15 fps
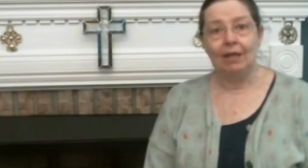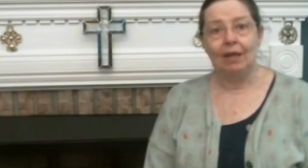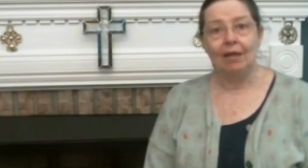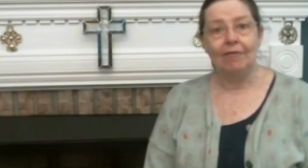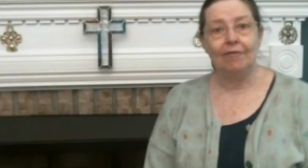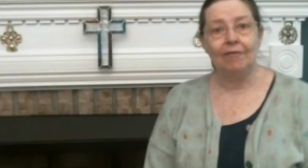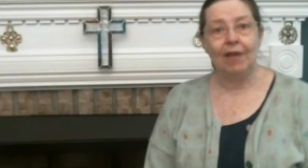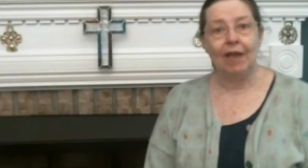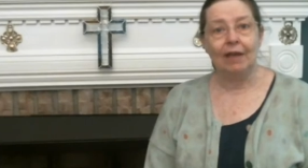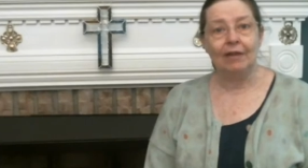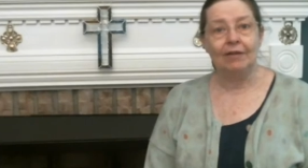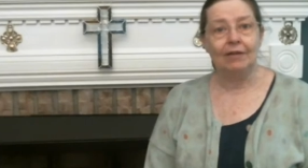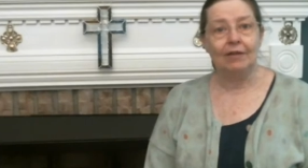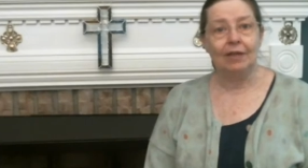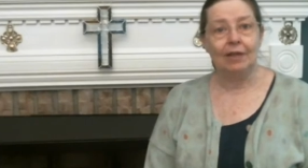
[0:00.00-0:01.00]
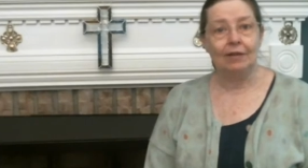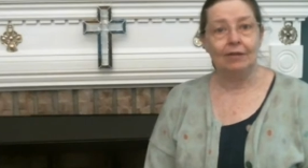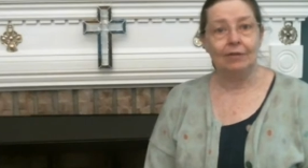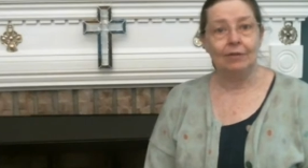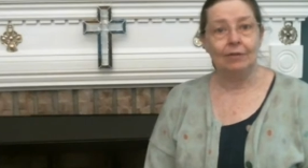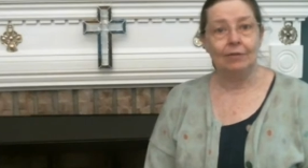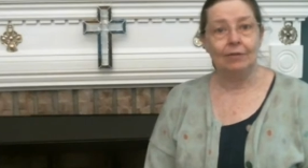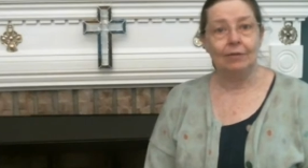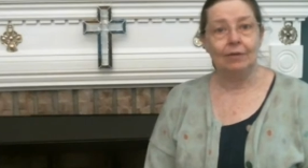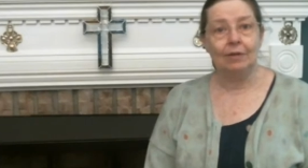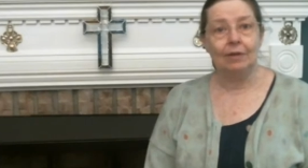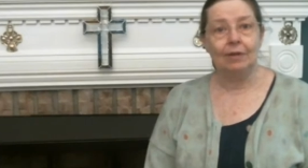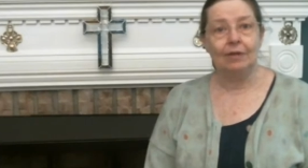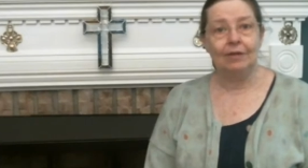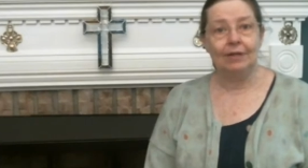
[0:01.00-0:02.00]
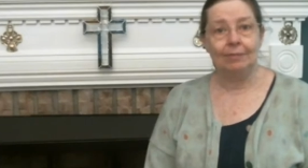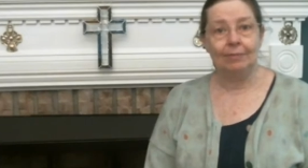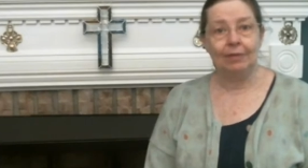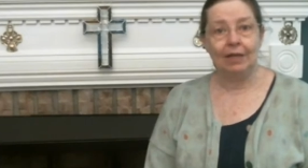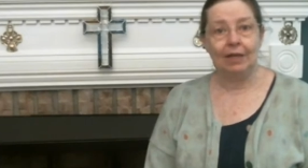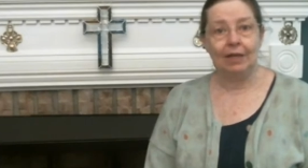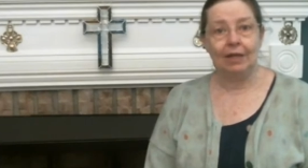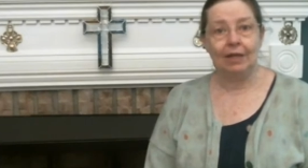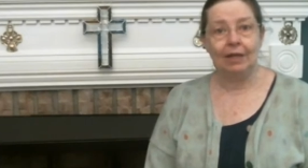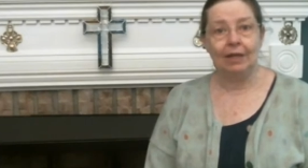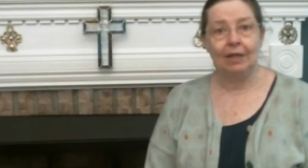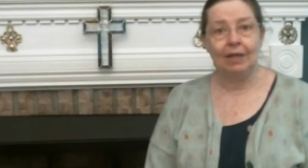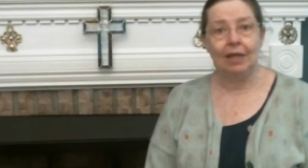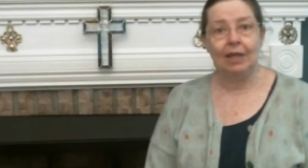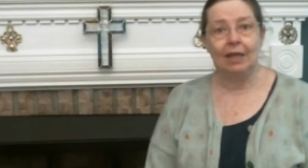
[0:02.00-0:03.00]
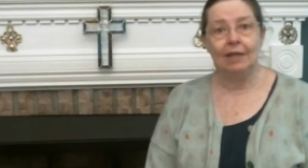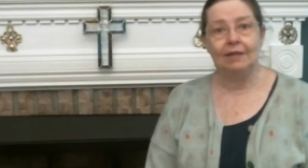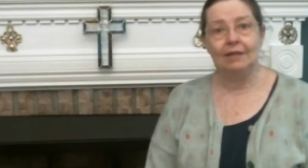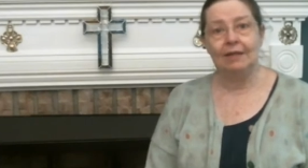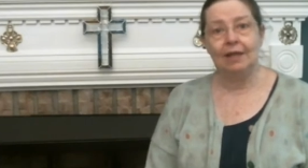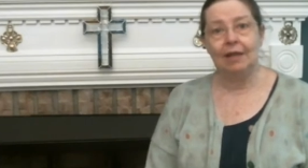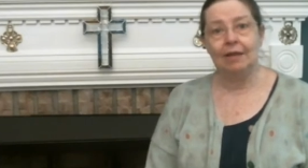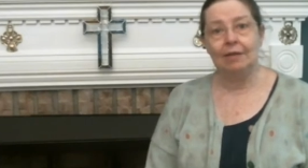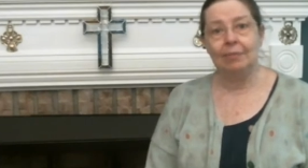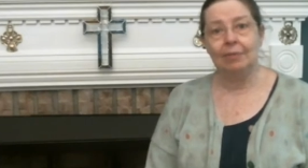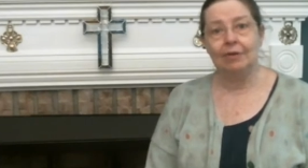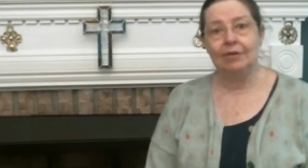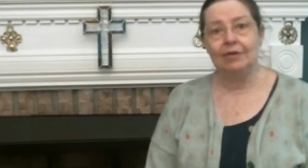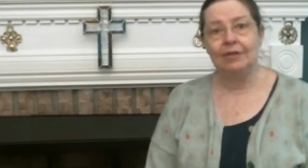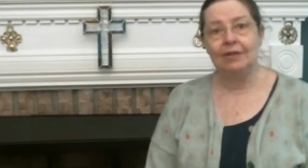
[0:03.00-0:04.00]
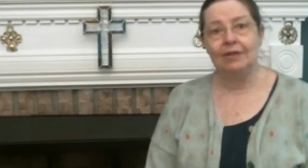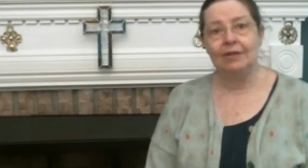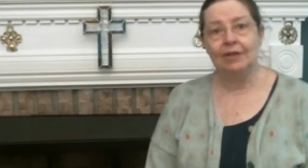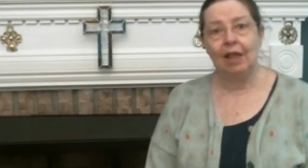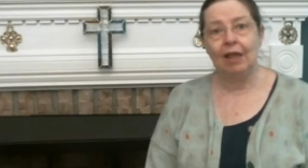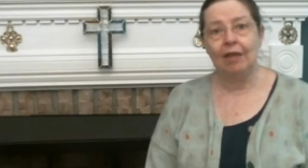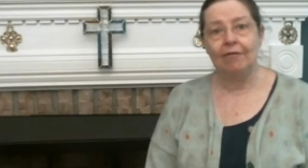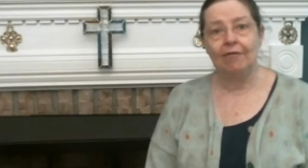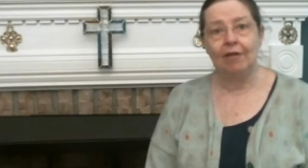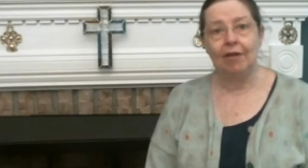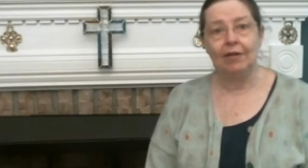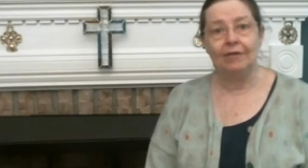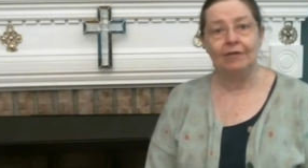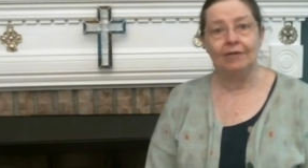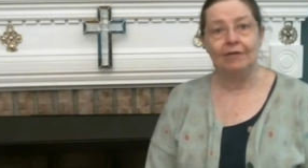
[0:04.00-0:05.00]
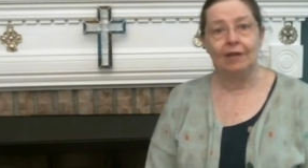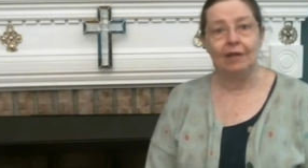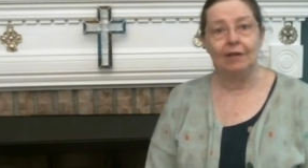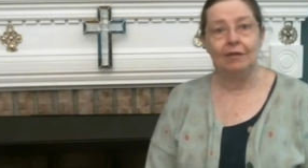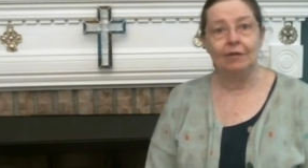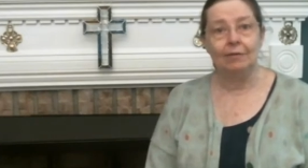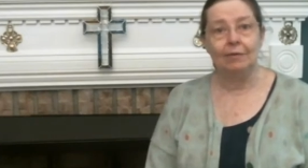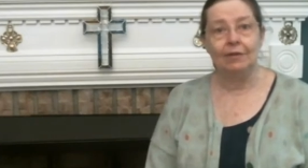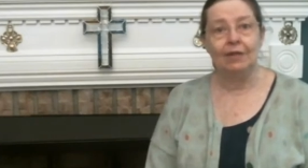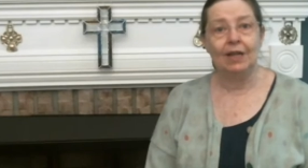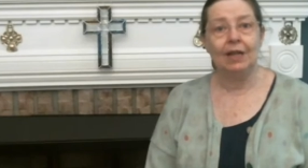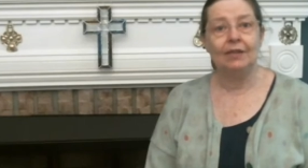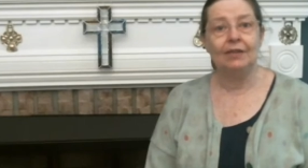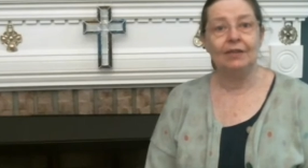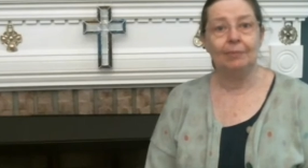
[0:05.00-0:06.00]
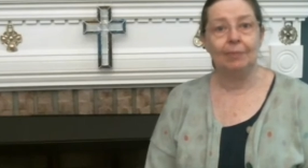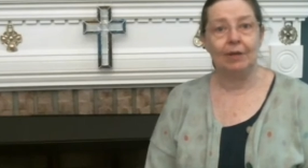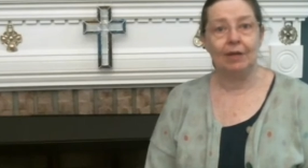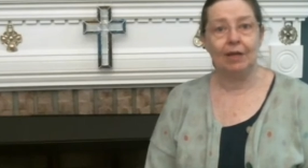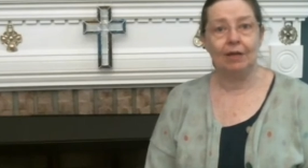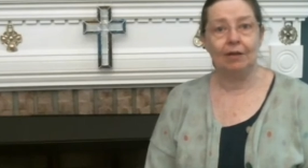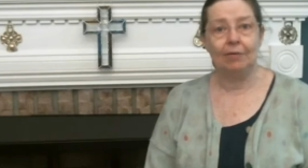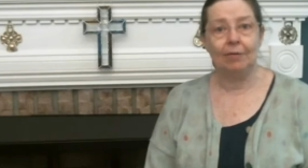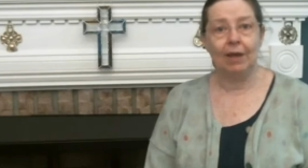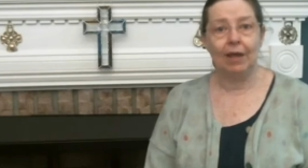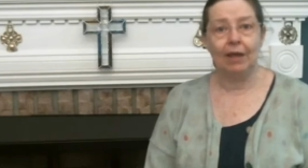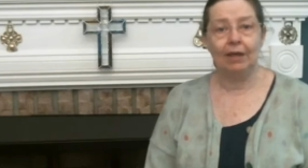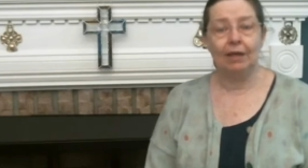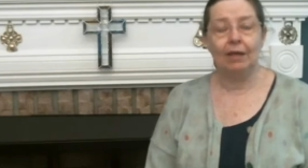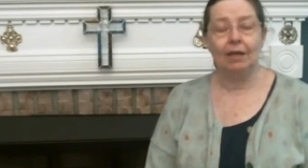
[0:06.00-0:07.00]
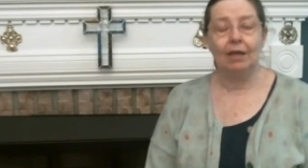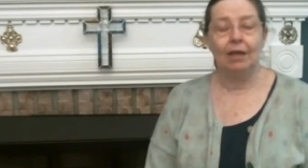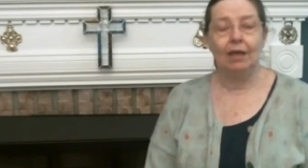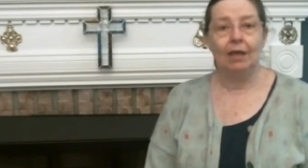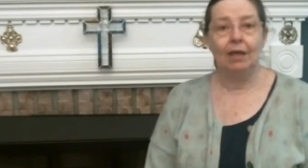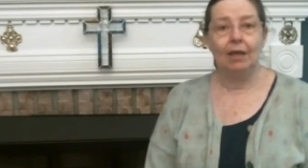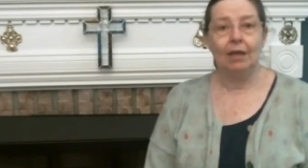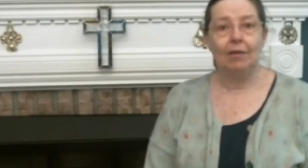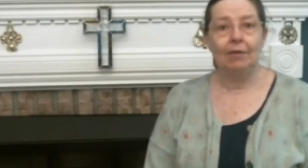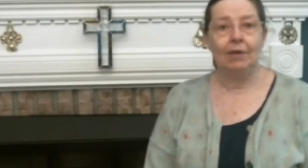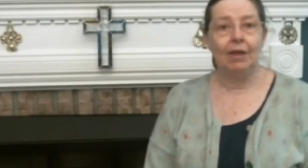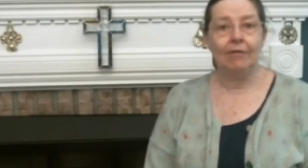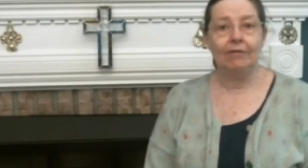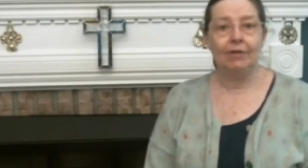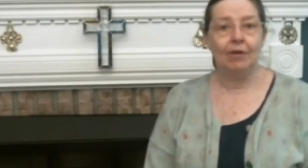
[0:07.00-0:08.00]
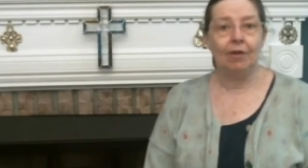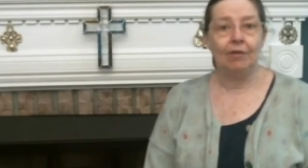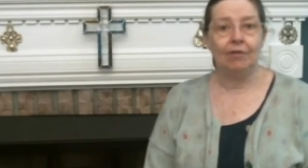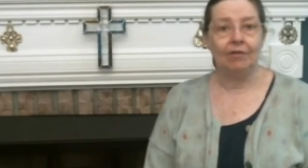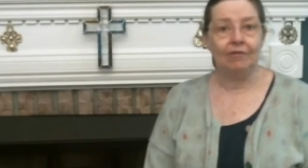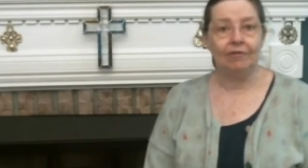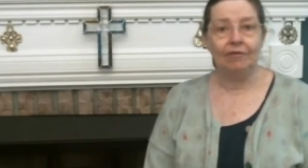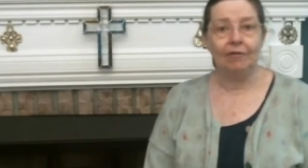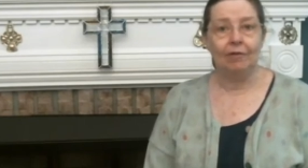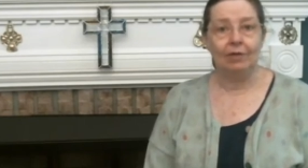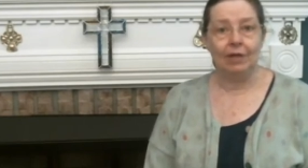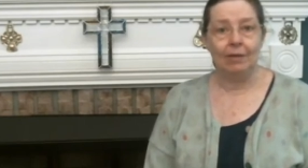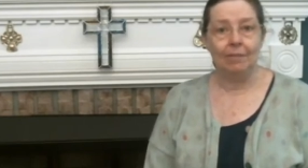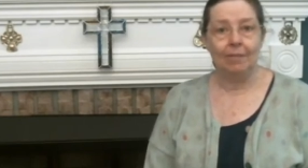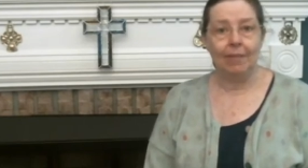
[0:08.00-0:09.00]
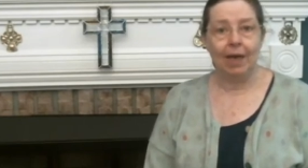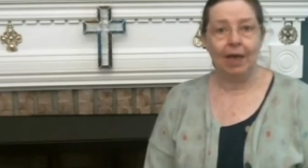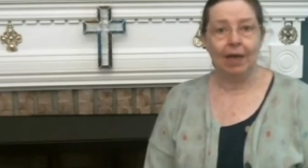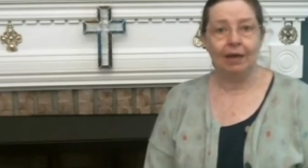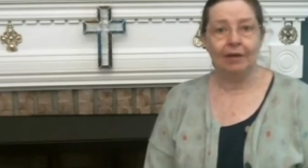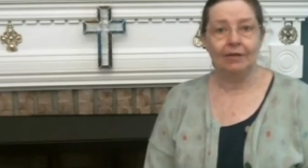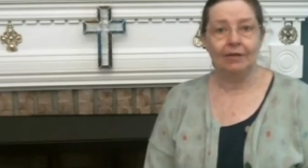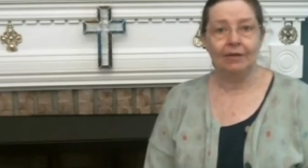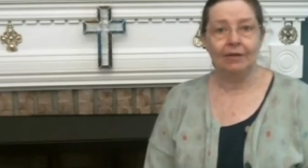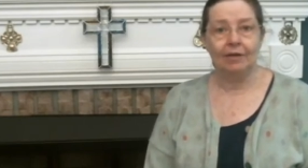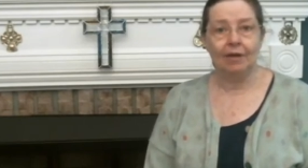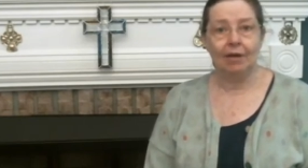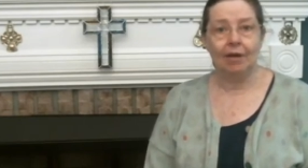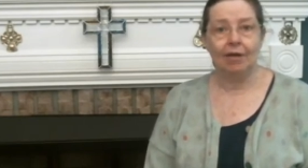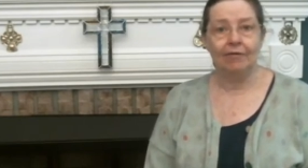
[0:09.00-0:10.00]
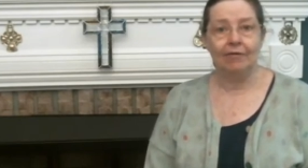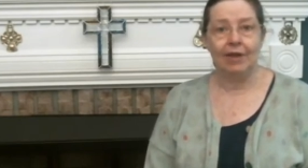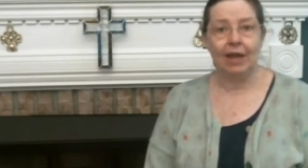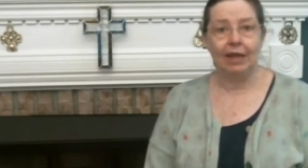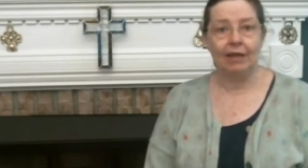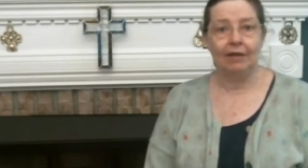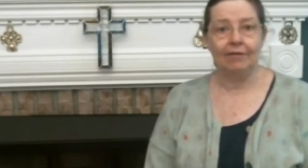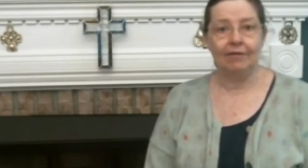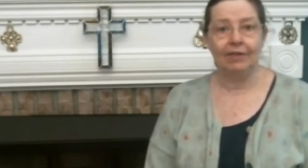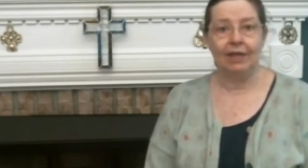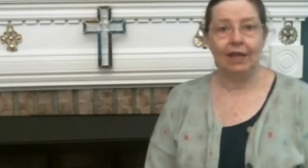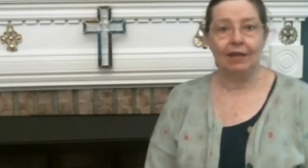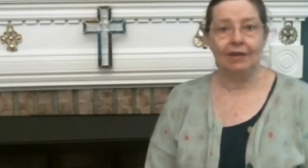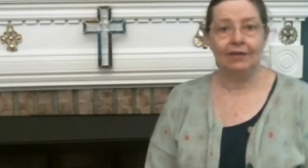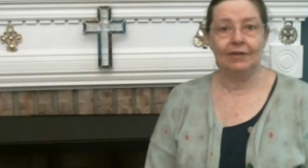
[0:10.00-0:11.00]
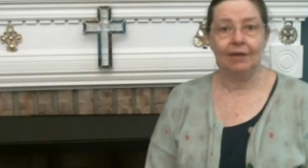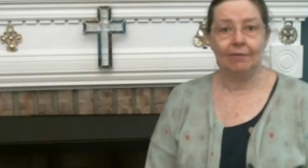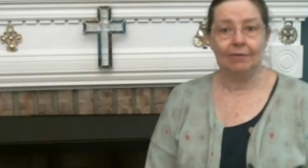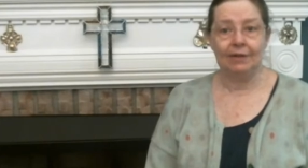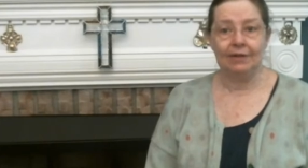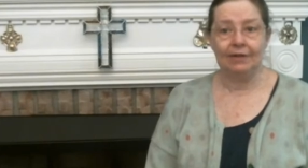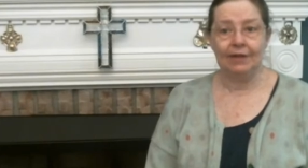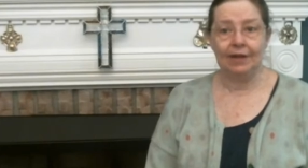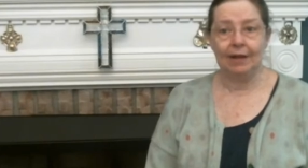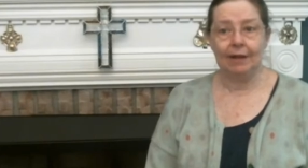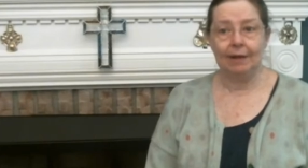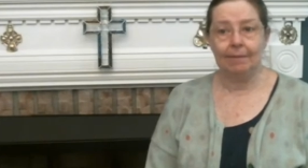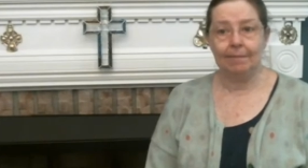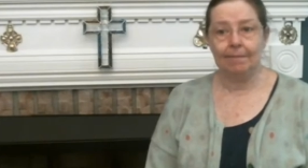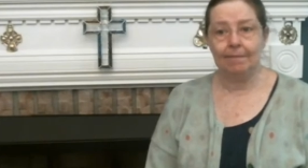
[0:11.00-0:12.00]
In fact, they do deeply. They can send a person's life on, into a tailspin in a way. We never know the full impact of negative things that we say.